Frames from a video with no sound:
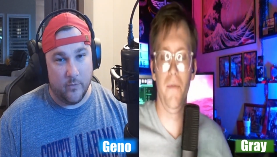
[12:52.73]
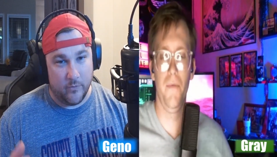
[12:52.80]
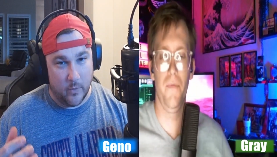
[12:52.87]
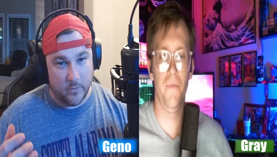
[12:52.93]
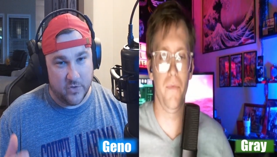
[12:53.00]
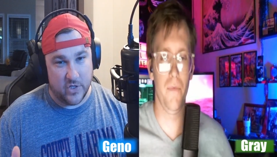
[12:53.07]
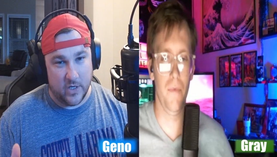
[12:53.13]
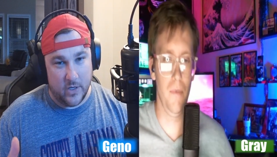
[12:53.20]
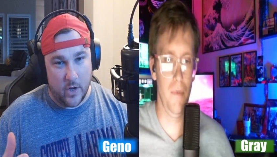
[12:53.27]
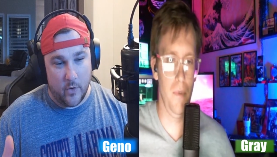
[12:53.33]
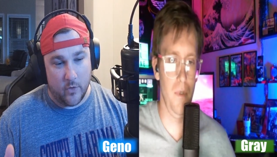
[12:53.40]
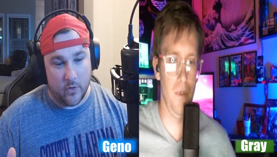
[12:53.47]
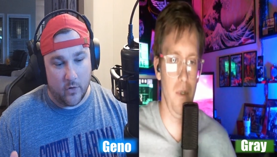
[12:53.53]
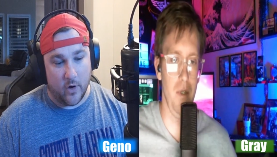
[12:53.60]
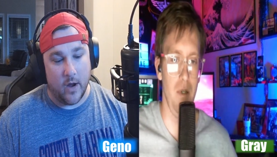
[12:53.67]
Speaker 1: from
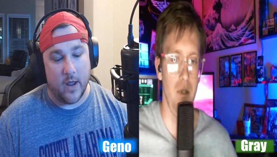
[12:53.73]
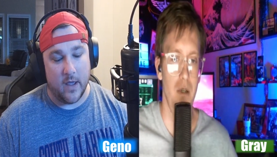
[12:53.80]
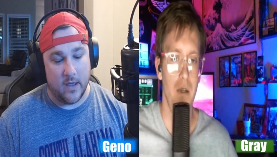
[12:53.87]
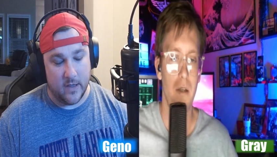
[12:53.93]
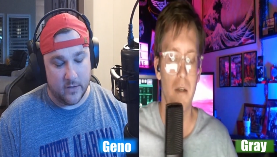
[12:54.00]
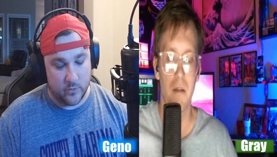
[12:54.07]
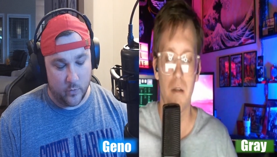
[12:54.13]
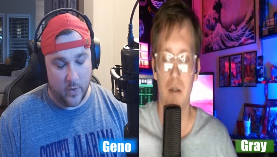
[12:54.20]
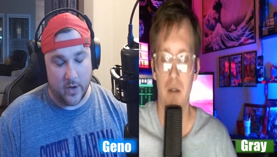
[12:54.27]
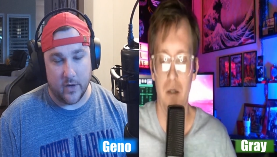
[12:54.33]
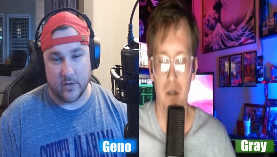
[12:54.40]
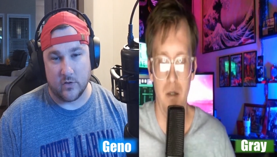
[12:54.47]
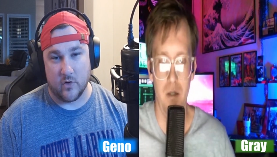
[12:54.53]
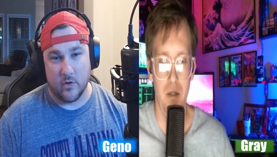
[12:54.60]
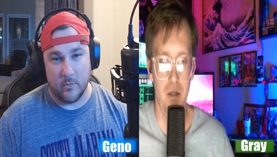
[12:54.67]
Gino and Gray is where
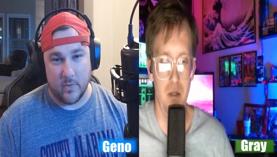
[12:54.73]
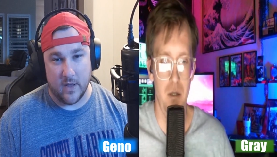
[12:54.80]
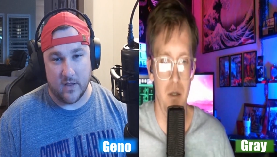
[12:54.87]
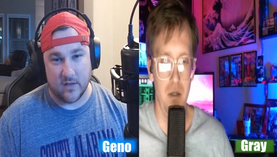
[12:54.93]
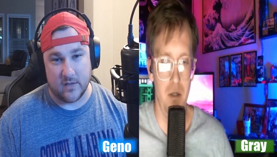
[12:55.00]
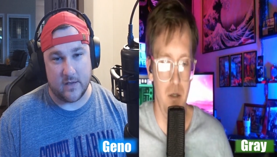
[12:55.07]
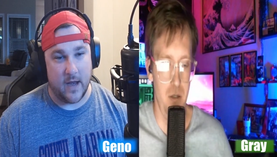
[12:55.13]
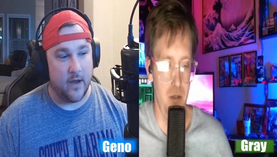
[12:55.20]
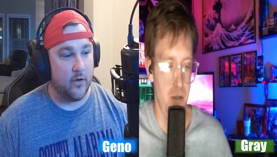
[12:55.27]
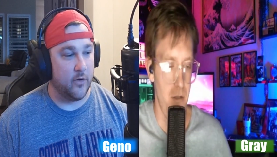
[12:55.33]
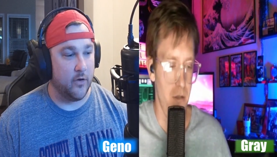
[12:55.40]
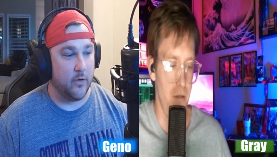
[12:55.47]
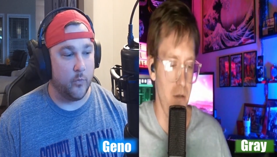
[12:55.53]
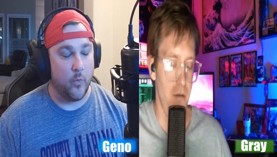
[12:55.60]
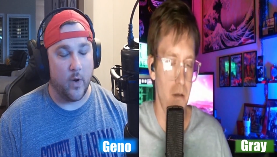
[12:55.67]
it's going to be the
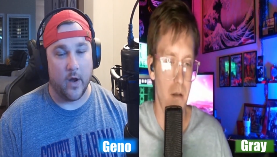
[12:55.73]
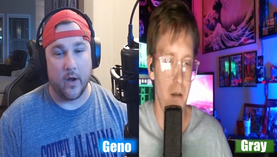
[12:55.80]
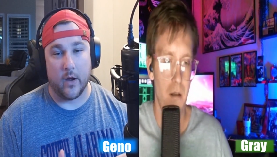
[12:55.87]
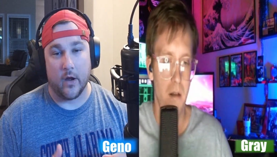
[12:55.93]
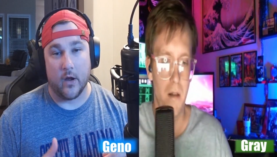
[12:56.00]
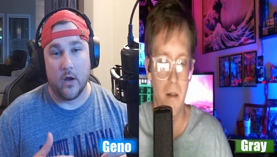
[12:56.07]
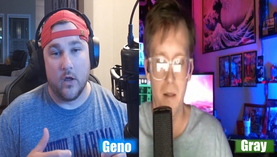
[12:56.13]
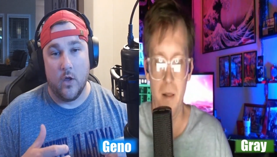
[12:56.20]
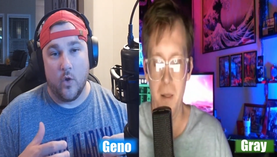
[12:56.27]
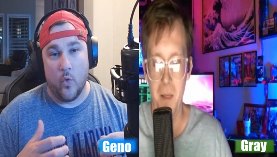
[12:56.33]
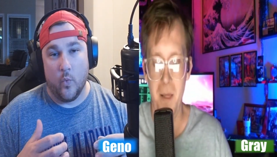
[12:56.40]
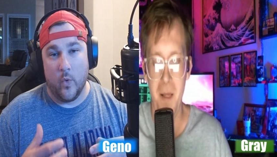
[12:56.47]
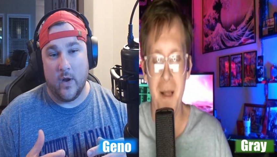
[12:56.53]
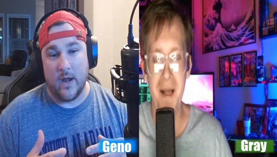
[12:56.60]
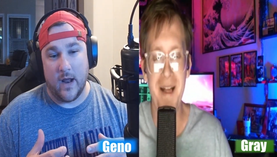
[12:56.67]
standard. Where
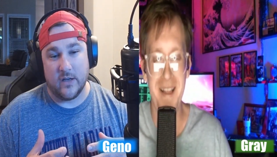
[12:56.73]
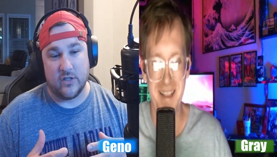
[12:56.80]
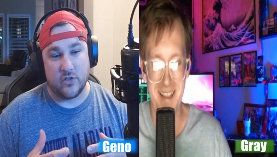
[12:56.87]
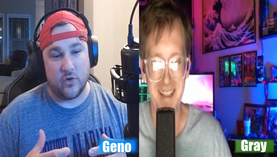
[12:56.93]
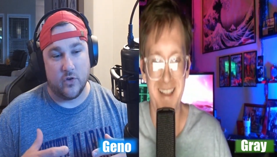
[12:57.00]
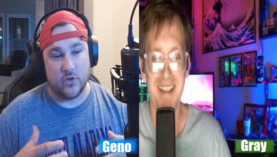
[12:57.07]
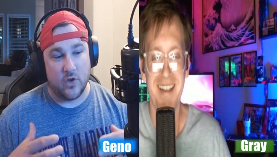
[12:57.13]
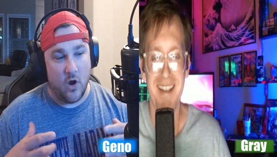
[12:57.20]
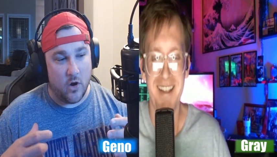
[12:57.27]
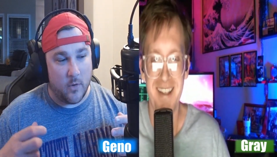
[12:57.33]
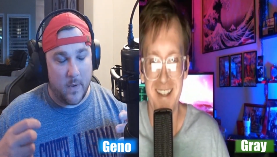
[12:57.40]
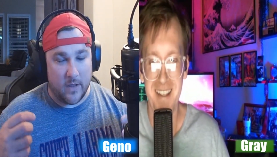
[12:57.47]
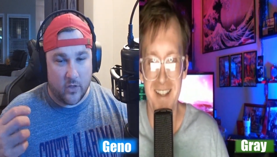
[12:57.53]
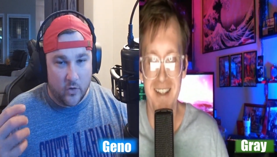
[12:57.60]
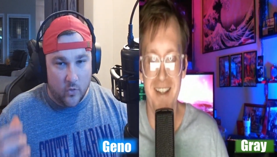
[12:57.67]
we're not just going to mm-hmm. talk
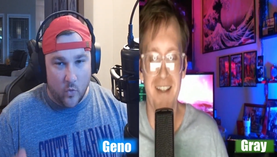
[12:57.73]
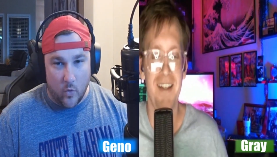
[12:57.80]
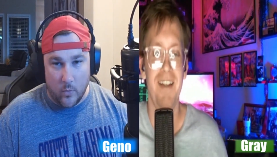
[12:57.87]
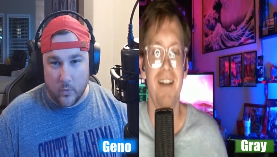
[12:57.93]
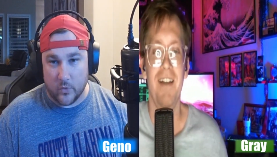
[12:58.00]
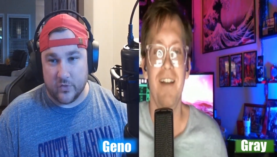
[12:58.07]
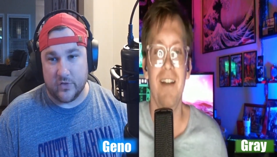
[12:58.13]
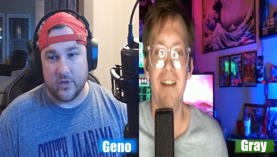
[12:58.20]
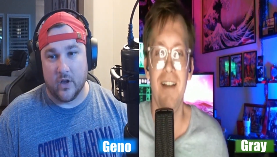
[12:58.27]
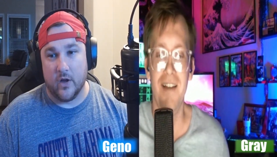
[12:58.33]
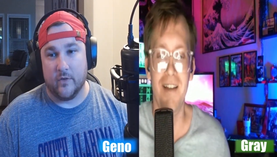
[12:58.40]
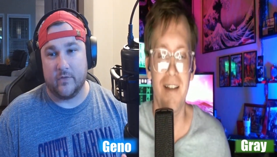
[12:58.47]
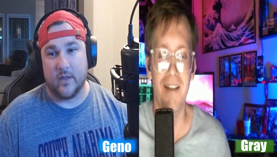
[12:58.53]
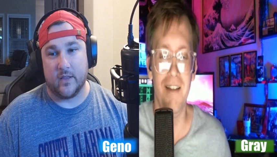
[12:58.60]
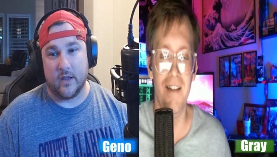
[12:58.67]
about the normal
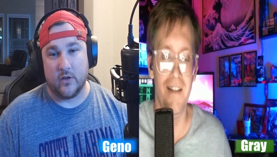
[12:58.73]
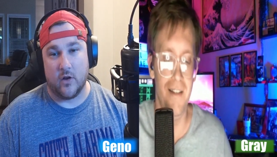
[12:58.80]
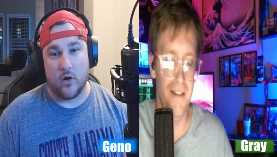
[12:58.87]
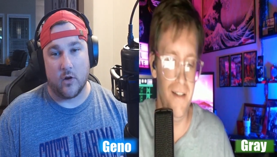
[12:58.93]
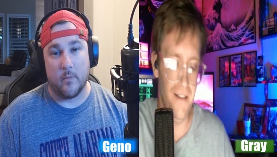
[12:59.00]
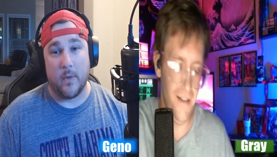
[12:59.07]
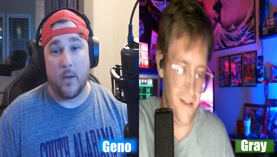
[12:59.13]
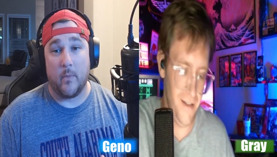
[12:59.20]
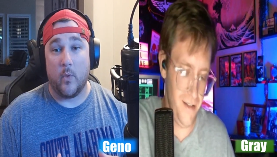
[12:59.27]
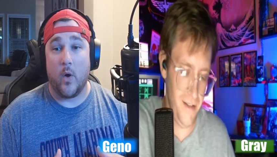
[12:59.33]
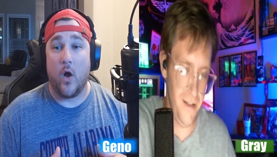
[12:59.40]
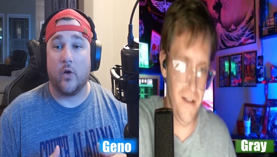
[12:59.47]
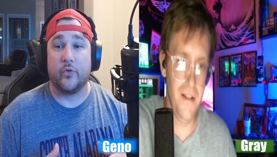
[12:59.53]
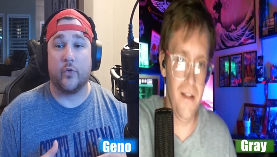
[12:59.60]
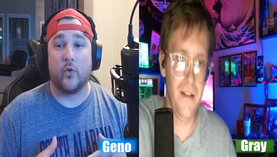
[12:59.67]
stuff that they talk about, but we're
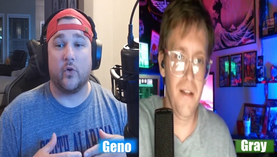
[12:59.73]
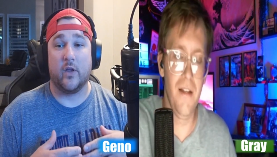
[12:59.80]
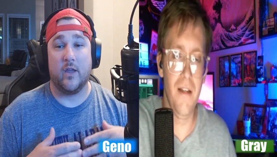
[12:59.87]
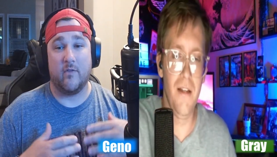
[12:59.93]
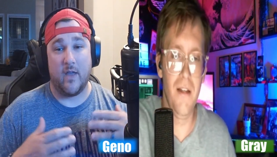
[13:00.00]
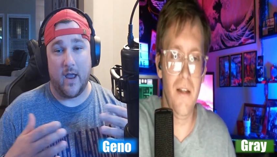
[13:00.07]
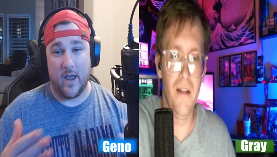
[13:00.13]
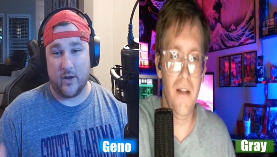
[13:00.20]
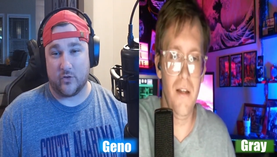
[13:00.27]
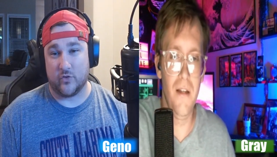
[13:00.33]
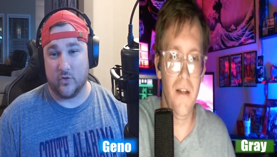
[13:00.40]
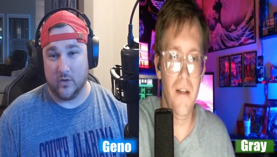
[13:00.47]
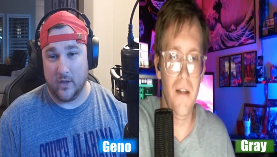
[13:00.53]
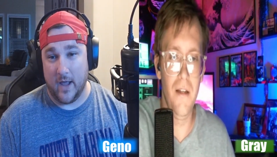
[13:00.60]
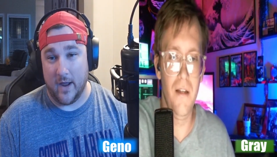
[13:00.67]
also going to give that
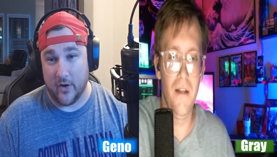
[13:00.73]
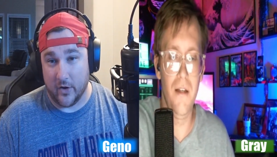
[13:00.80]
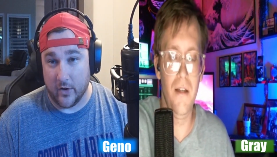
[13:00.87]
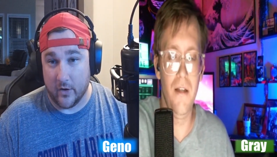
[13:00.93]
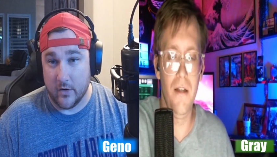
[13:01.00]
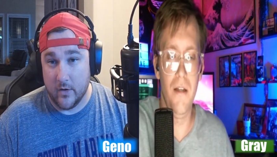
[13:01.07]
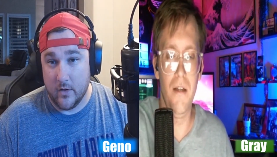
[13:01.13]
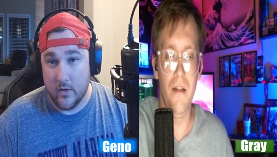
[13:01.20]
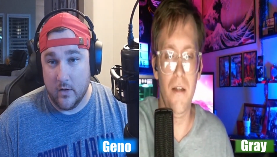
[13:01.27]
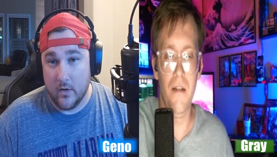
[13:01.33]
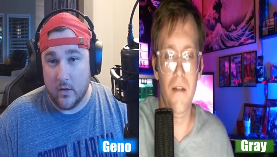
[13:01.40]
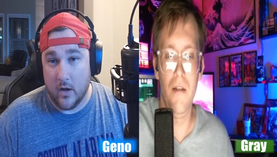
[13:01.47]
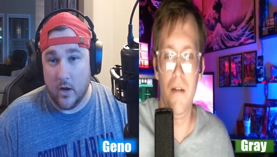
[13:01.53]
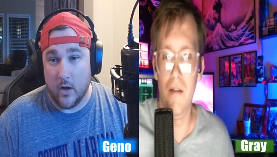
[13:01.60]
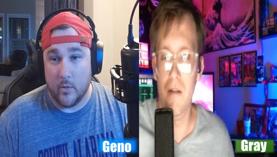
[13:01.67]
extra layer,
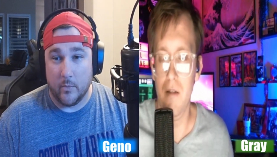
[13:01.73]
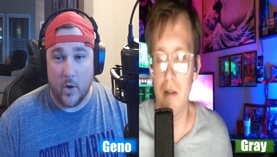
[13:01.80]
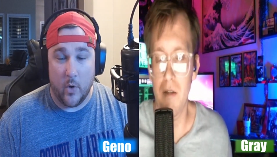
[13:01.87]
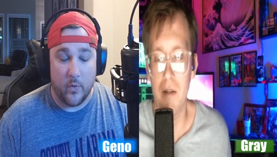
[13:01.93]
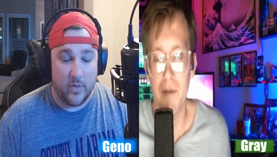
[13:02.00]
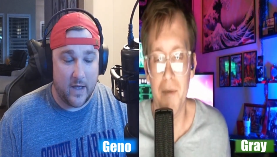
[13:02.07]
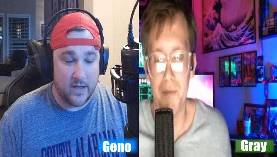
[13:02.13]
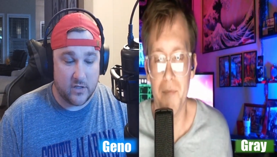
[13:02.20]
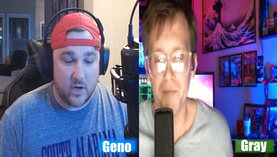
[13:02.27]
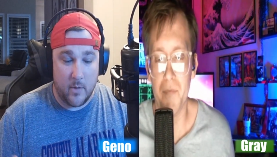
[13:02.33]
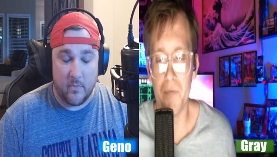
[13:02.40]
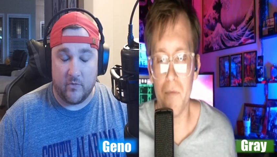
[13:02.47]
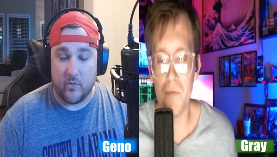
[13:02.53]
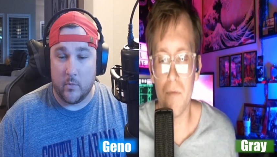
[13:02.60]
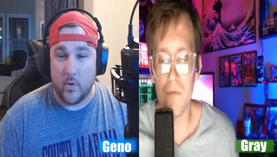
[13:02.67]
um, knowing that it's
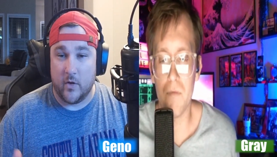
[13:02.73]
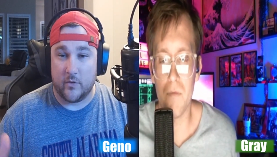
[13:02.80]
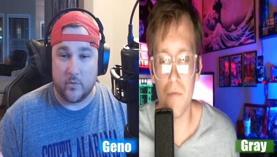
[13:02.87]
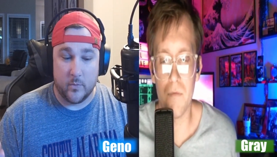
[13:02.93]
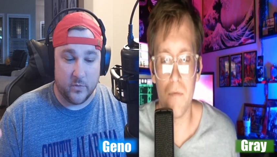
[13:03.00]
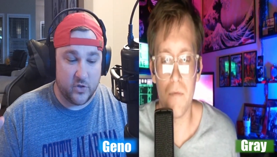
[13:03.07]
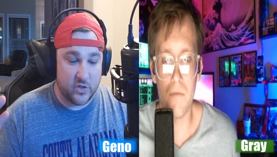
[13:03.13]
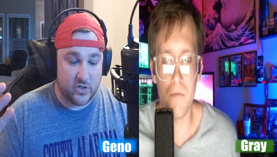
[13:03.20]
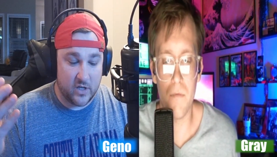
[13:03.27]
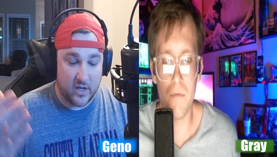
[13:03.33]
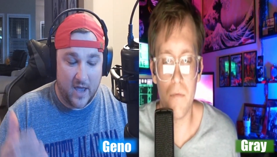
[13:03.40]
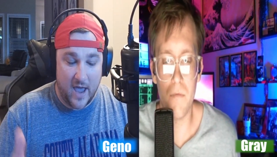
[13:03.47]
coming from us, from just the